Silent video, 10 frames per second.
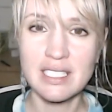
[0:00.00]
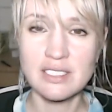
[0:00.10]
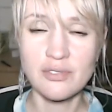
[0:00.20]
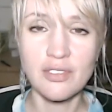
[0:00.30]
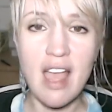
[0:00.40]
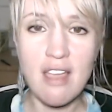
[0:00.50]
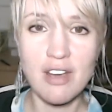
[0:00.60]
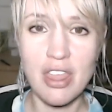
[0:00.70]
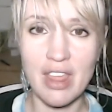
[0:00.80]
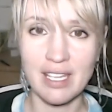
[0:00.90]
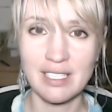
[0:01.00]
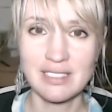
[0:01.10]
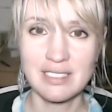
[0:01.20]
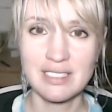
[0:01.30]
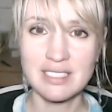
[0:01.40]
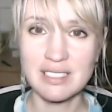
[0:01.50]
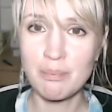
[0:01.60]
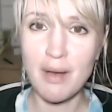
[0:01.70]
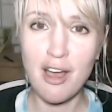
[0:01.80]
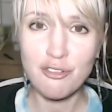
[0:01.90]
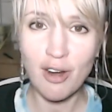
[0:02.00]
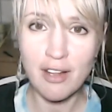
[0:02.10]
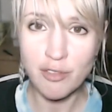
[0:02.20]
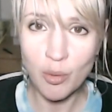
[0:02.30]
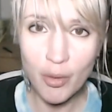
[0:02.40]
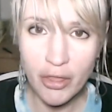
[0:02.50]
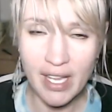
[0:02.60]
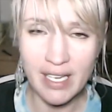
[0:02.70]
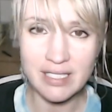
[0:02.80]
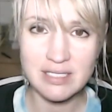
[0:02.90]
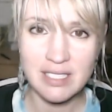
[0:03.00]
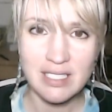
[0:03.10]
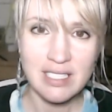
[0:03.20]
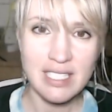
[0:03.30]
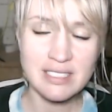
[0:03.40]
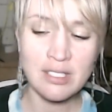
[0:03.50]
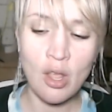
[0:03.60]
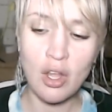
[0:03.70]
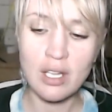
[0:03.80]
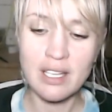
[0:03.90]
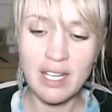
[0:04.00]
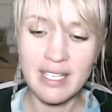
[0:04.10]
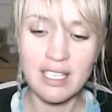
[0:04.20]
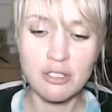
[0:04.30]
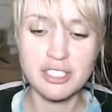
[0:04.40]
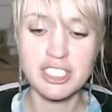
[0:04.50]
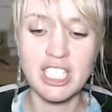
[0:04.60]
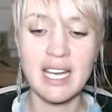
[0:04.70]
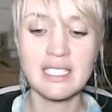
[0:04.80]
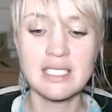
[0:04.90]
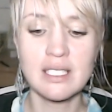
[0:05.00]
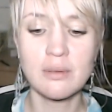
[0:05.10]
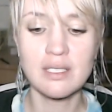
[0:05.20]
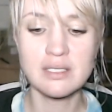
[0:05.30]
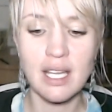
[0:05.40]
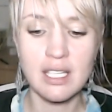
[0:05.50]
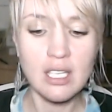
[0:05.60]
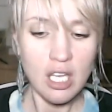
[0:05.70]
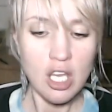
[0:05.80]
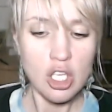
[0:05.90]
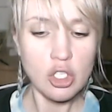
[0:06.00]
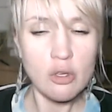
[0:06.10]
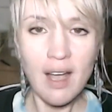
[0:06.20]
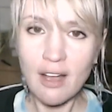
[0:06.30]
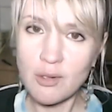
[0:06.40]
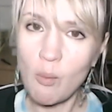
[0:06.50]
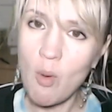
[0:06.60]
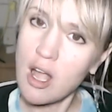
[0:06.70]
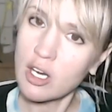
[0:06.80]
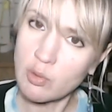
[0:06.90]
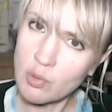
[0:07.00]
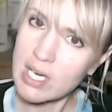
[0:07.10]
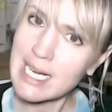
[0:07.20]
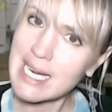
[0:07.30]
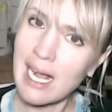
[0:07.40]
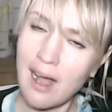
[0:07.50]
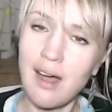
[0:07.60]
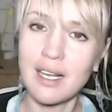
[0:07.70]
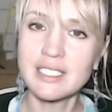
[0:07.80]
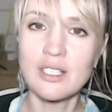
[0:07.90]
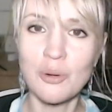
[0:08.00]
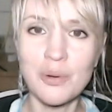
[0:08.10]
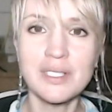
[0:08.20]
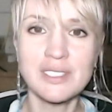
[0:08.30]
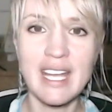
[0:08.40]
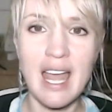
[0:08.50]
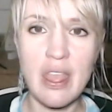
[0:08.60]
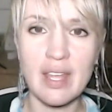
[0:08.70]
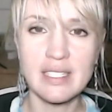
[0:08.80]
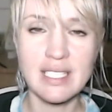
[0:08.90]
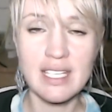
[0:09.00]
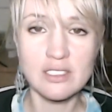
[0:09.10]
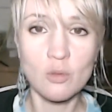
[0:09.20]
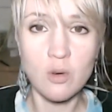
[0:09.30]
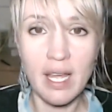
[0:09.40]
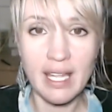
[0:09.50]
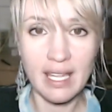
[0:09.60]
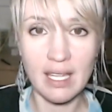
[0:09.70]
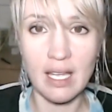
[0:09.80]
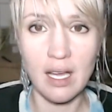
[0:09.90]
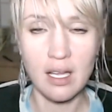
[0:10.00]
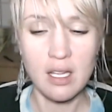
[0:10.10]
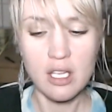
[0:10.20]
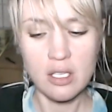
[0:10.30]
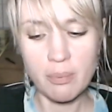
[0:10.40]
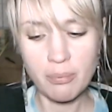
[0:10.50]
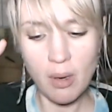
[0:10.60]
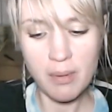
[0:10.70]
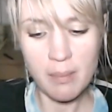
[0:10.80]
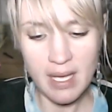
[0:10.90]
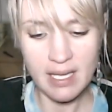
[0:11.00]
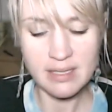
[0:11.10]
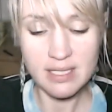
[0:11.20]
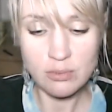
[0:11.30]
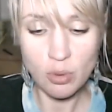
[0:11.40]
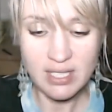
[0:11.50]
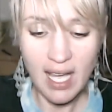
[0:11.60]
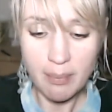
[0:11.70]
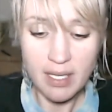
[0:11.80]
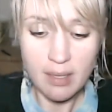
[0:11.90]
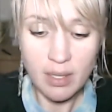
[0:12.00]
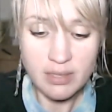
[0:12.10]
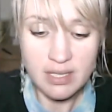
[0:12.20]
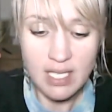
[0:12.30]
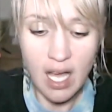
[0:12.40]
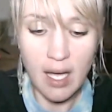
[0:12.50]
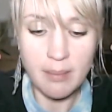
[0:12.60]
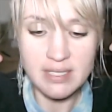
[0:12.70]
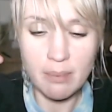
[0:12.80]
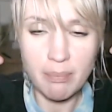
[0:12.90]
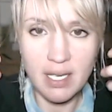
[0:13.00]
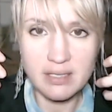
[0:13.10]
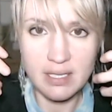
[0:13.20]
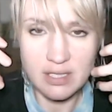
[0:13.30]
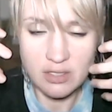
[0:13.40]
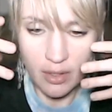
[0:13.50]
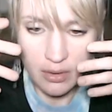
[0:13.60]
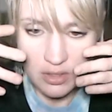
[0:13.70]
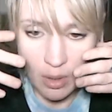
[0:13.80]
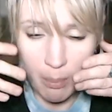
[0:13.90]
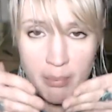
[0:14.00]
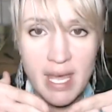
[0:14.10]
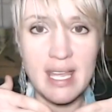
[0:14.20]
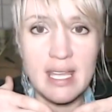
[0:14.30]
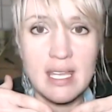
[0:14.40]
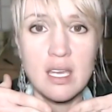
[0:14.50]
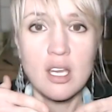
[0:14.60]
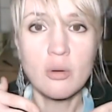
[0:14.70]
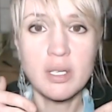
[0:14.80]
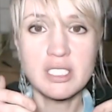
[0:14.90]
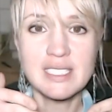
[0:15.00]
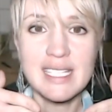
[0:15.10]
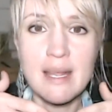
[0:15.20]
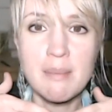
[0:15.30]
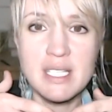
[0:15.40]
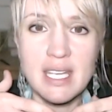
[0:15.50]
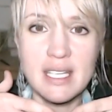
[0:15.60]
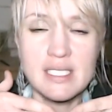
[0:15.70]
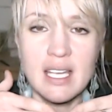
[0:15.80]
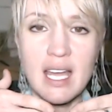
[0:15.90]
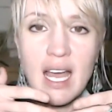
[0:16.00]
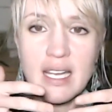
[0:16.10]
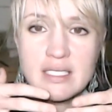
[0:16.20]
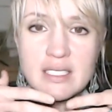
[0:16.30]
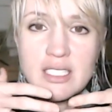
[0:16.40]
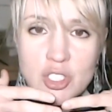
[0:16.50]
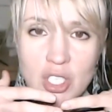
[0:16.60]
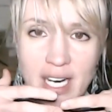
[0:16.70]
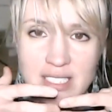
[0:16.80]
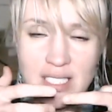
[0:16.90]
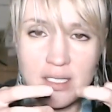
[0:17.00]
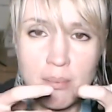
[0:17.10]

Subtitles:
It's for everything. It's the birthright of all things. It's not like in Christianity where it's like, you have to work really hard in order to get this. It's right here. The problem is what's happening most of the time is the person is focused on me, which is limited and is contracted.